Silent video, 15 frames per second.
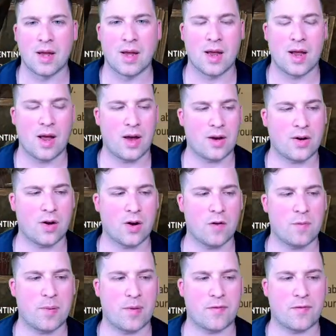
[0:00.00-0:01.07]
I could
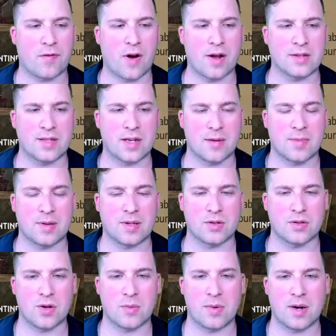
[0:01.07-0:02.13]
have put Frost there, but
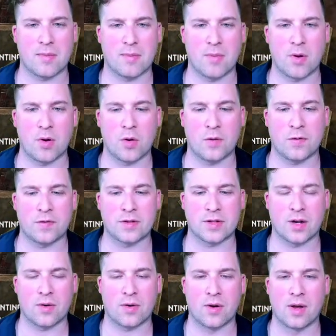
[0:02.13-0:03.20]
there's no way to move,
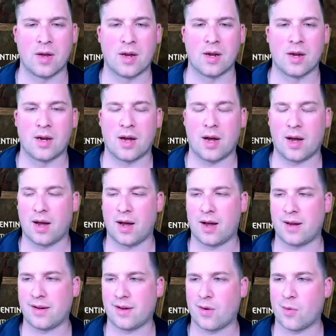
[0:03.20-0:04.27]
so
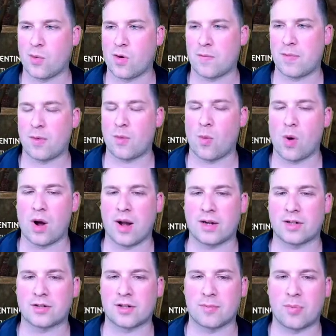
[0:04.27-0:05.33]
you know, it would have been 1
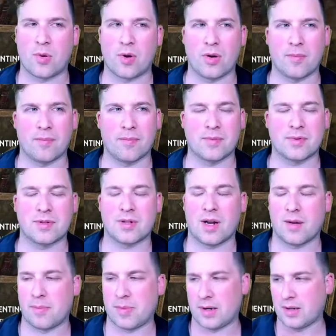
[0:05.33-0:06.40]
extra point. It's
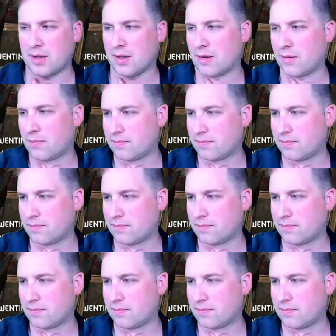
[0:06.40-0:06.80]
not a big deal.